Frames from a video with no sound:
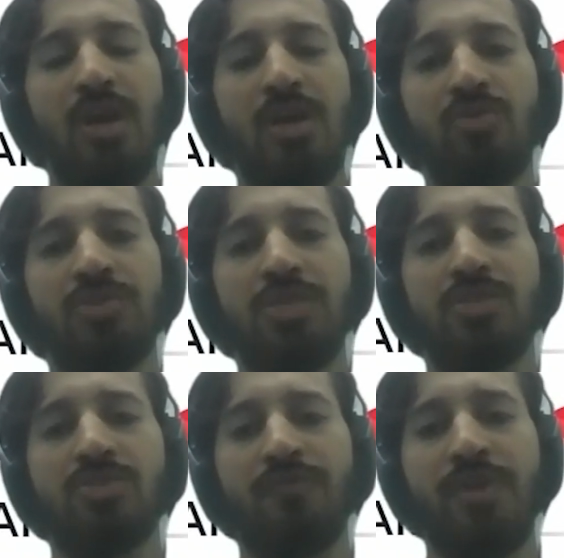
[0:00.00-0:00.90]
used in
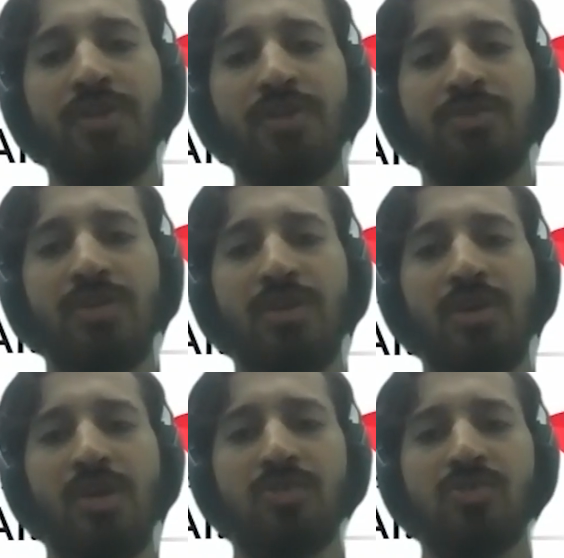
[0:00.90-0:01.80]
the software industry.
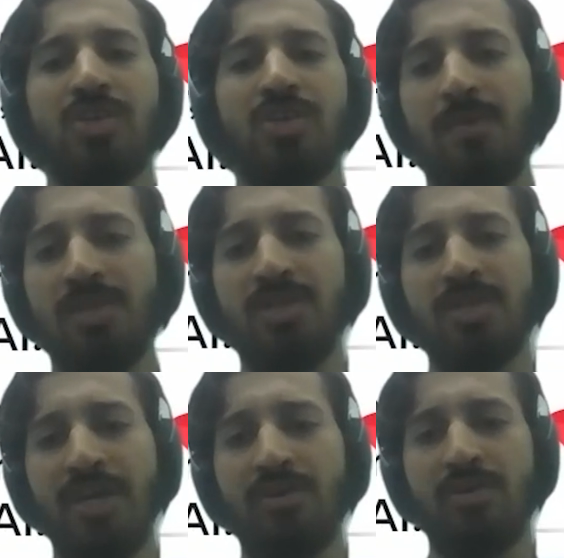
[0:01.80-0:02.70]
So game
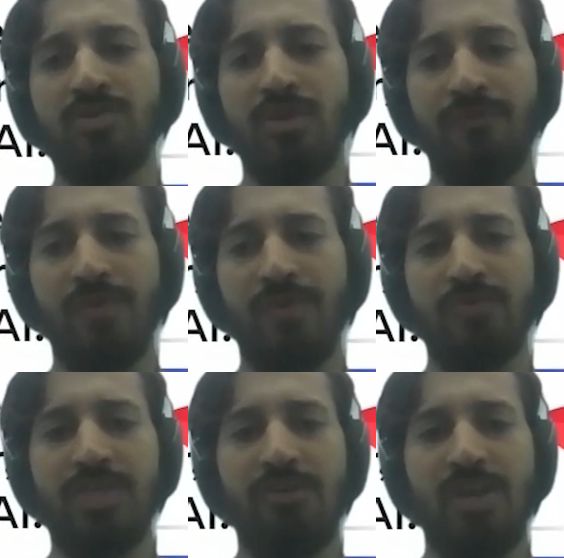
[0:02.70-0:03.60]
engine can also refer
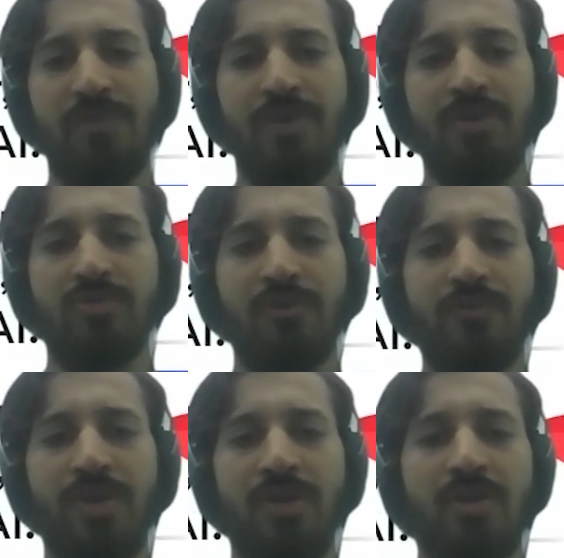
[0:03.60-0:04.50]
to the development
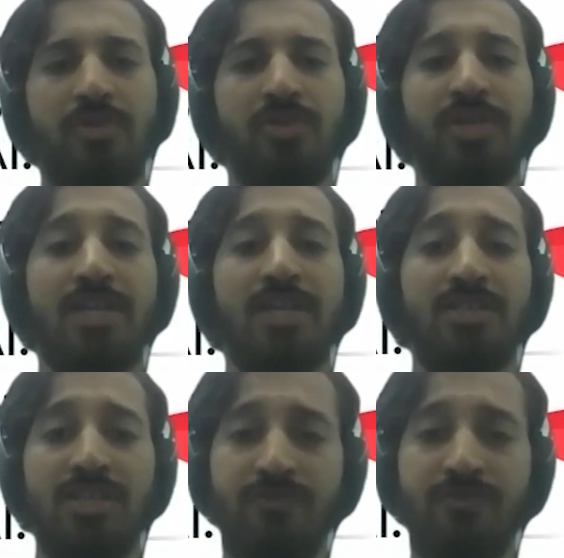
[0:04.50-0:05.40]
software
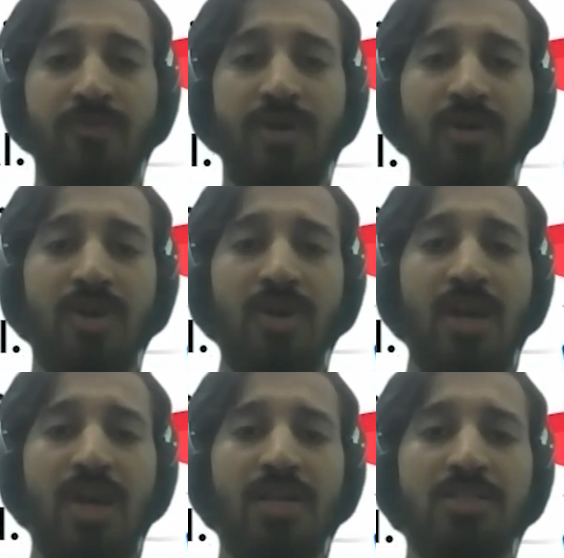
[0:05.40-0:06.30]
utilizing this framework
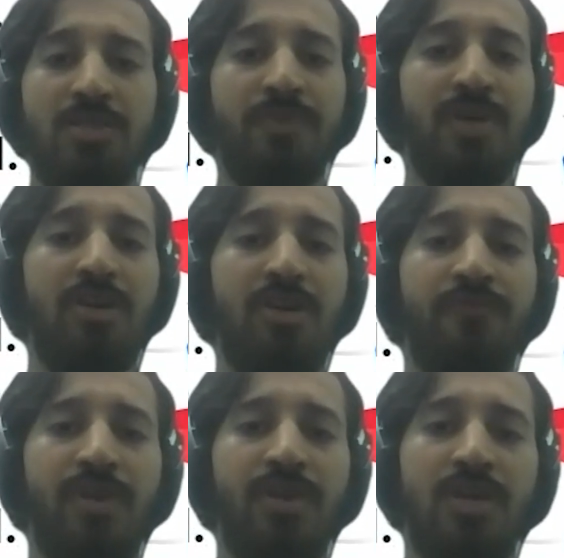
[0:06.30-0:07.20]
and typically
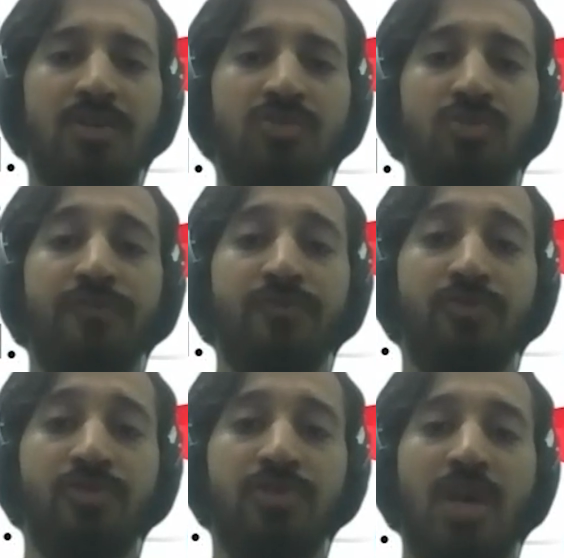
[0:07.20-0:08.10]
offering a suite of
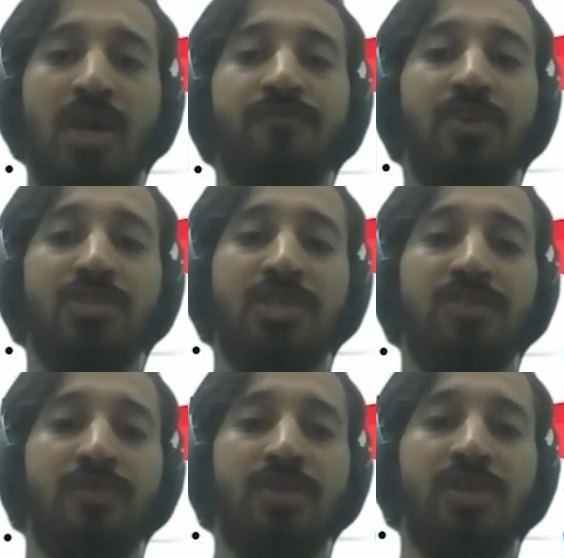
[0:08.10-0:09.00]
tools and
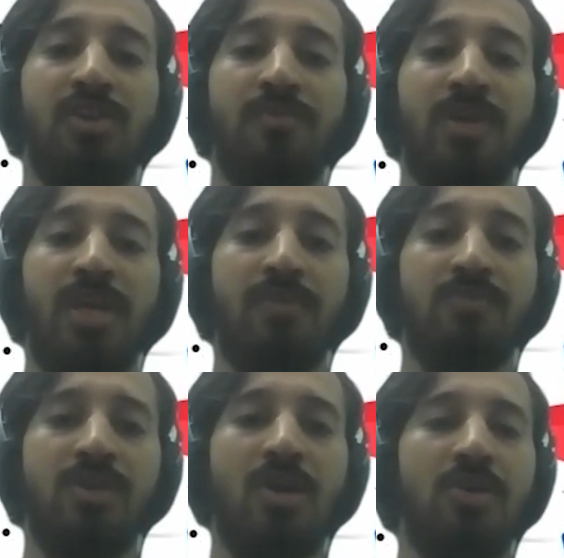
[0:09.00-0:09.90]
features for developing
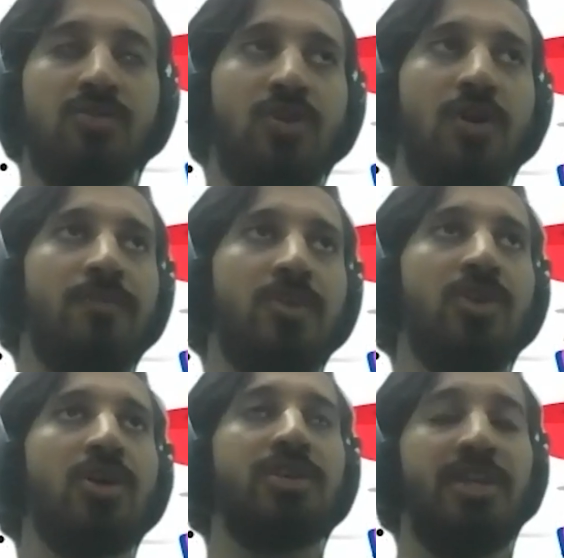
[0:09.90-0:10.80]
games. So,
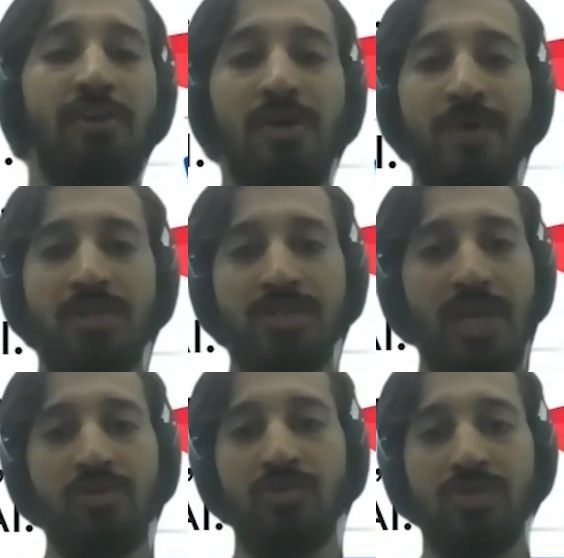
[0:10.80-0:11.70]
you know, developers
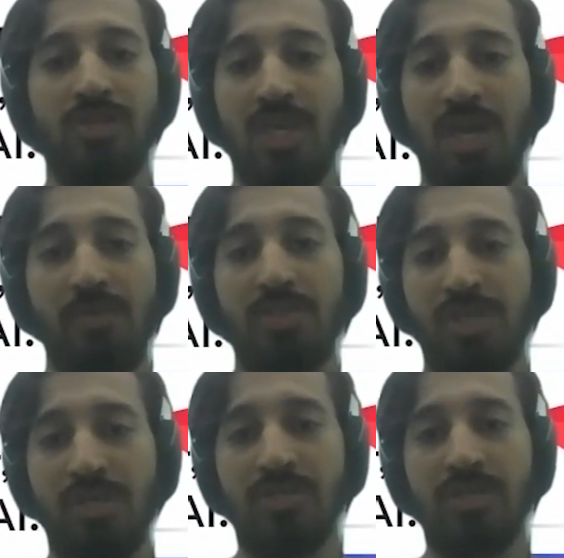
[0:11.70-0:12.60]
can use game
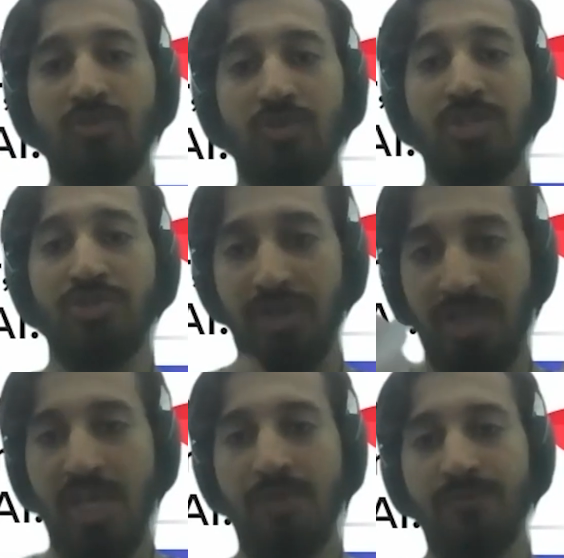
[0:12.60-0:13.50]
engines to
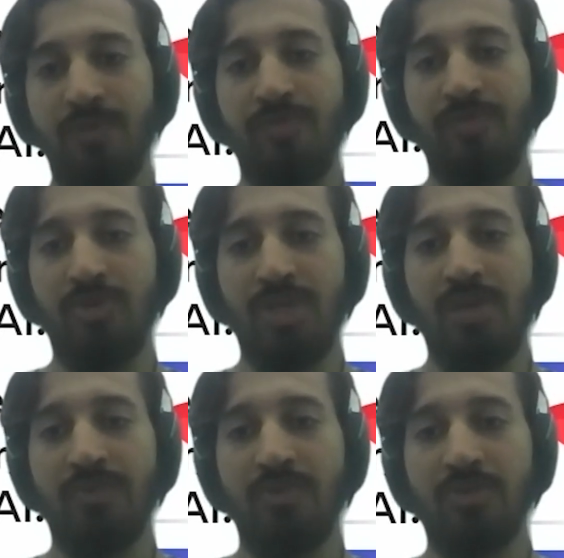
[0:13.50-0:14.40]
construct games for video
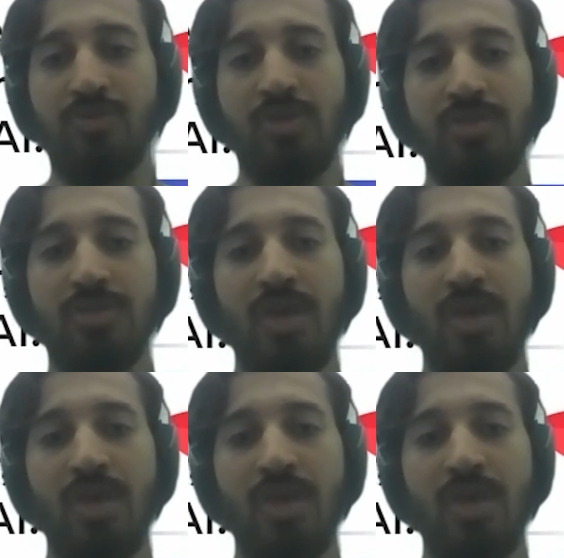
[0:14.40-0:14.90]
game consoles